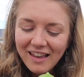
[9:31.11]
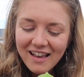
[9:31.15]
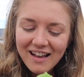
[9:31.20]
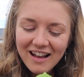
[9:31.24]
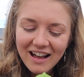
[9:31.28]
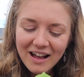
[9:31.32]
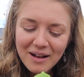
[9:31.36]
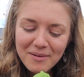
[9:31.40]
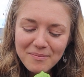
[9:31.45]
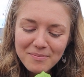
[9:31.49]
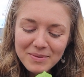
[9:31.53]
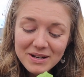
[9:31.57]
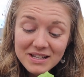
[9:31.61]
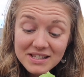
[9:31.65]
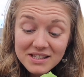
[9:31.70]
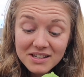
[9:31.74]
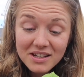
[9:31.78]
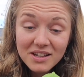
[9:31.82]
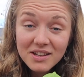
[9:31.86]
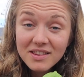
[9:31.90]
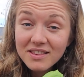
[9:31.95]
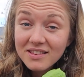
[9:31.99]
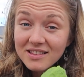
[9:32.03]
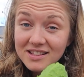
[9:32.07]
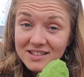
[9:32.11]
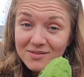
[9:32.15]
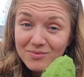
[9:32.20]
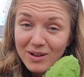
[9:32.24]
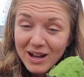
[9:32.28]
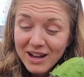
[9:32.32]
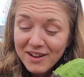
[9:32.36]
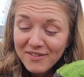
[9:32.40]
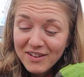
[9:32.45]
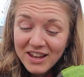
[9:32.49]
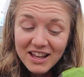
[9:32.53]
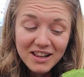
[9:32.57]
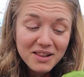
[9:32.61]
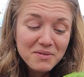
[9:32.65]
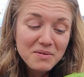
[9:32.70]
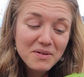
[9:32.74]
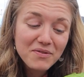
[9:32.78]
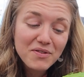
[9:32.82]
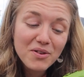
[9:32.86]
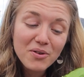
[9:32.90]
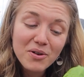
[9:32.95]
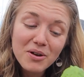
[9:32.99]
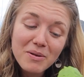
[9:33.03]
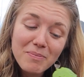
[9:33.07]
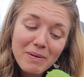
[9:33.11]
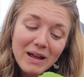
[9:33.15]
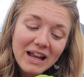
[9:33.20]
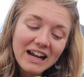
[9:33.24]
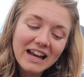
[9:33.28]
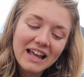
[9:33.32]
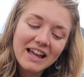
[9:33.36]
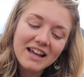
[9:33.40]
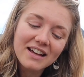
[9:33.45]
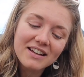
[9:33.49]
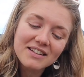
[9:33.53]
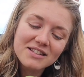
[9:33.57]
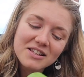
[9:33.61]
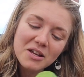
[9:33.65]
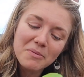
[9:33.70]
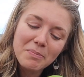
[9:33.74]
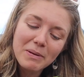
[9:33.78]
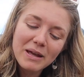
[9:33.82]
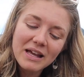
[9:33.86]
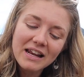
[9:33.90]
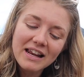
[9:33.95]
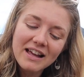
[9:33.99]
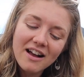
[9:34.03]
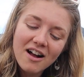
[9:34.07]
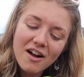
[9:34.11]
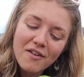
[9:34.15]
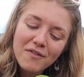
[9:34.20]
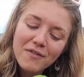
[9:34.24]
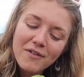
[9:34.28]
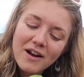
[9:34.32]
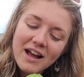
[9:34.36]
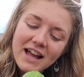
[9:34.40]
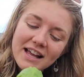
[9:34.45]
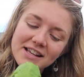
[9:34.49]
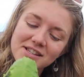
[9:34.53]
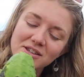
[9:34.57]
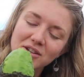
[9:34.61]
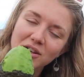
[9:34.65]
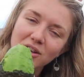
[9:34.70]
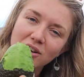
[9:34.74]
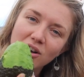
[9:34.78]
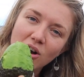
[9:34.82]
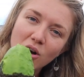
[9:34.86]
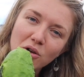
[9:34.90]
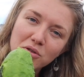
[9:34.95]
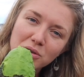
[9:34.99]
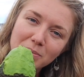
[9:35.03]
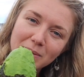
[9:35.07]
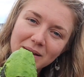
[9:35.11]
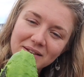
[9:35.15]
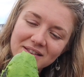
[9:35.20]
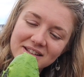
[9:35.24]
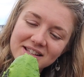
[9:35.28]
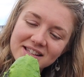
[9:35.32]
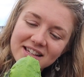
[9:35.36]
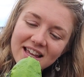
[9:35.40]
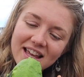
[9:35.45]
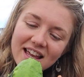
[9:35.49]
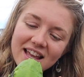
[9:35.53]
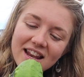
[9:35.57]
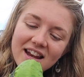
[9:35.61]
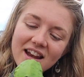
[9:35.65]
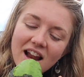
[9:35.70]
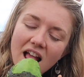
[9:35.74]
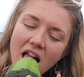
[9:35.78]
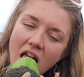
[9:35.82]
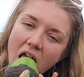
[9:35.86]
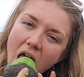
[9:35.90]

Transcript: But it's a good way of eating them if you're on a picnic. So peel it halfway so you can hold a bit of the skin.